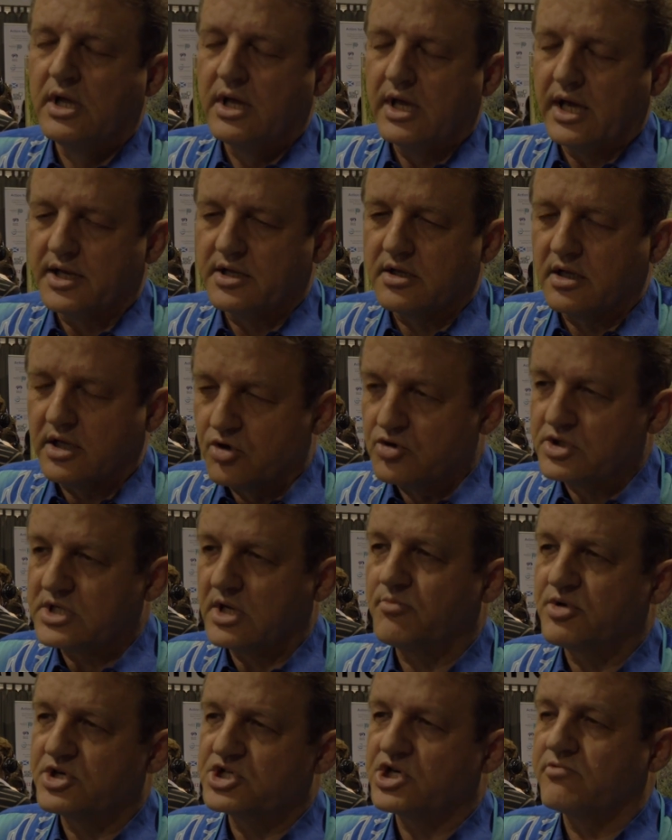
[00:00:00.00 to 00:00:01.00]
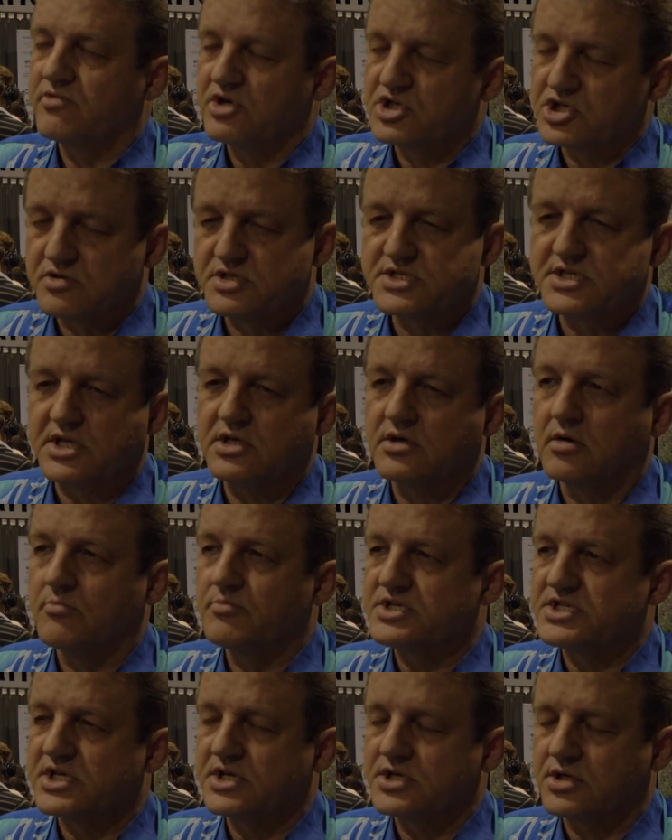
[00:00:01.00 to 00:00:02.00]
and low temperature, reduced
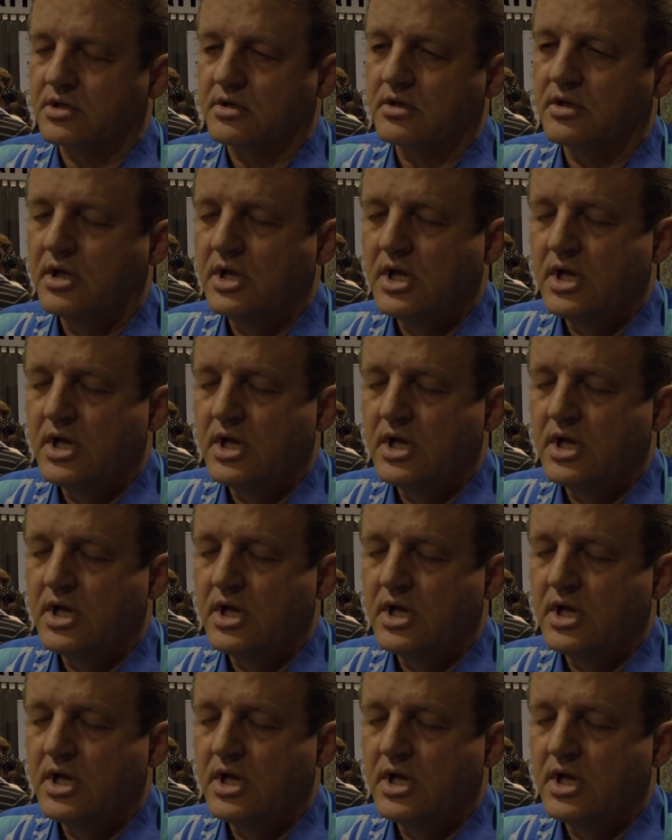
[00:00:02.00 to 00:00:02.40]
decomposition.